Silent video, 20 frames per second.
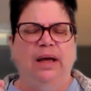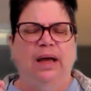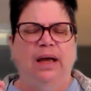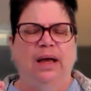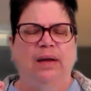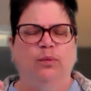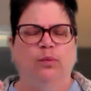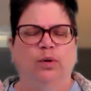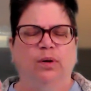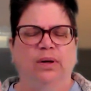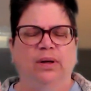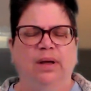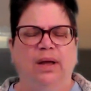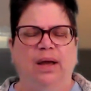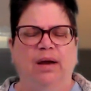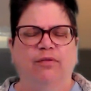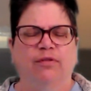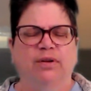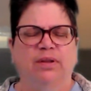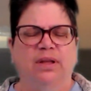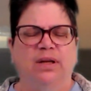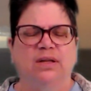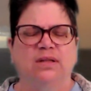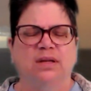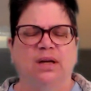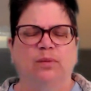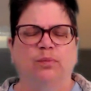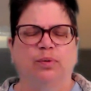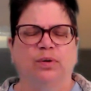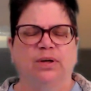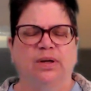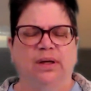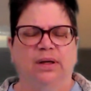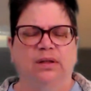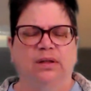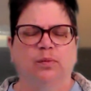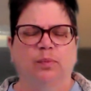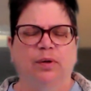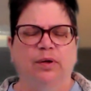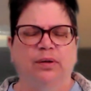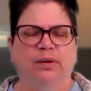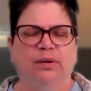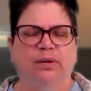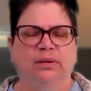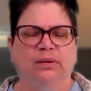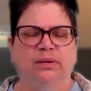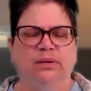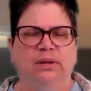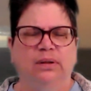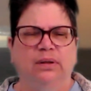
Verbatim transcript: and we're, everything's unpredictable,